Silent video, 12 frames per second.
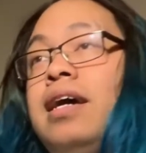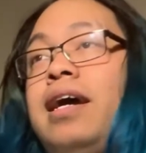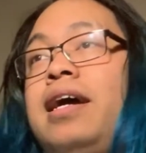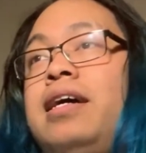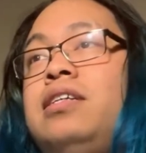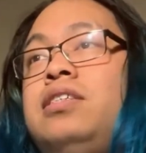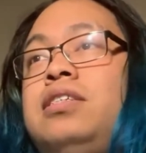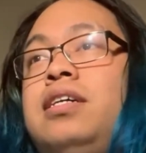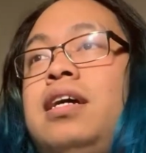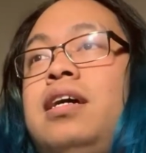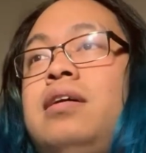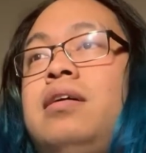And she
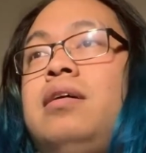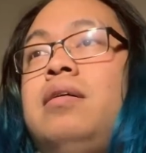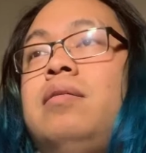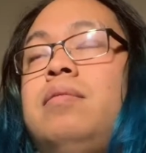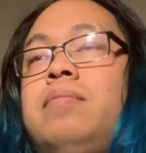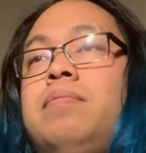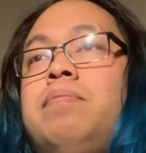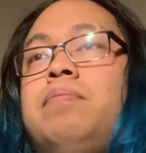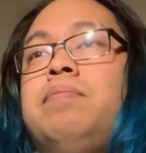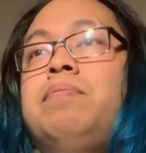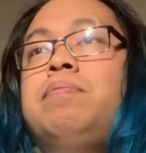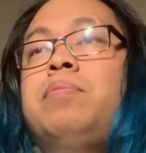had a
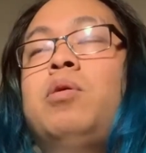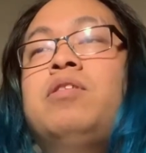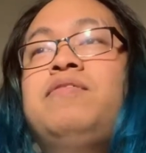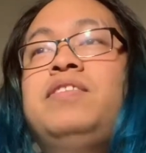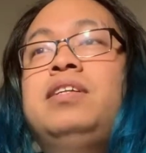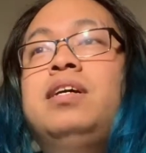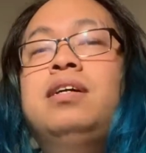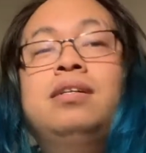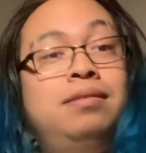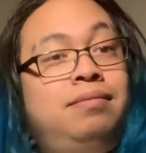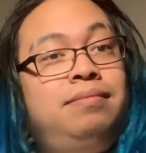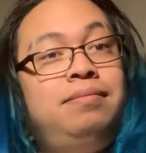Por
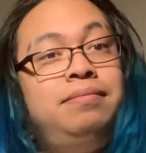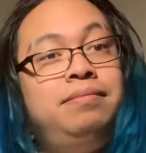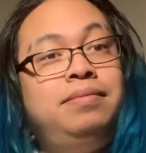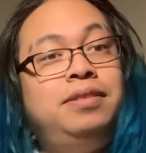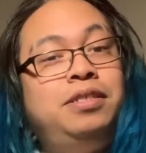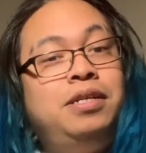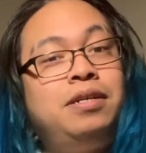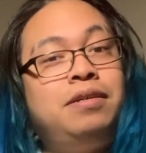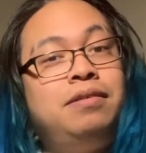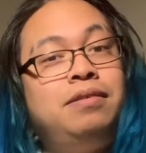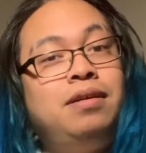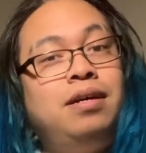Vida
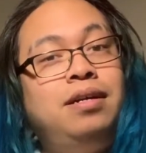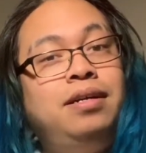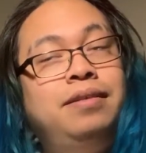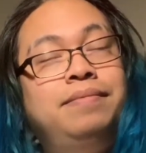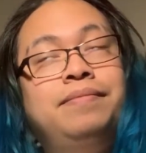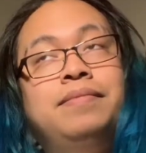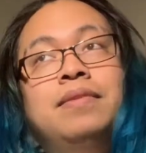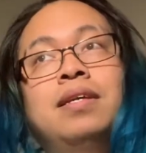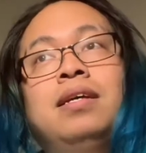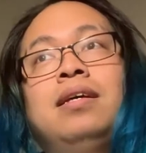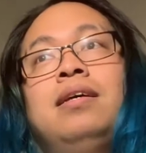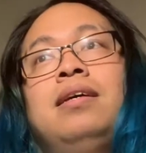sticker on it.
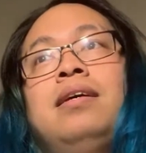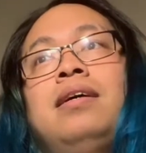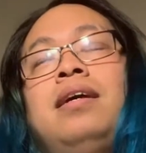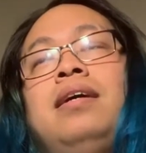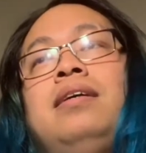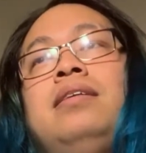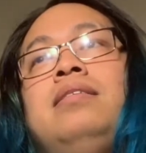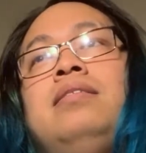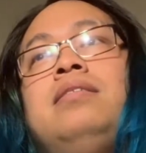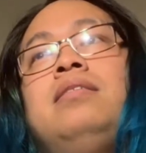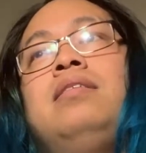And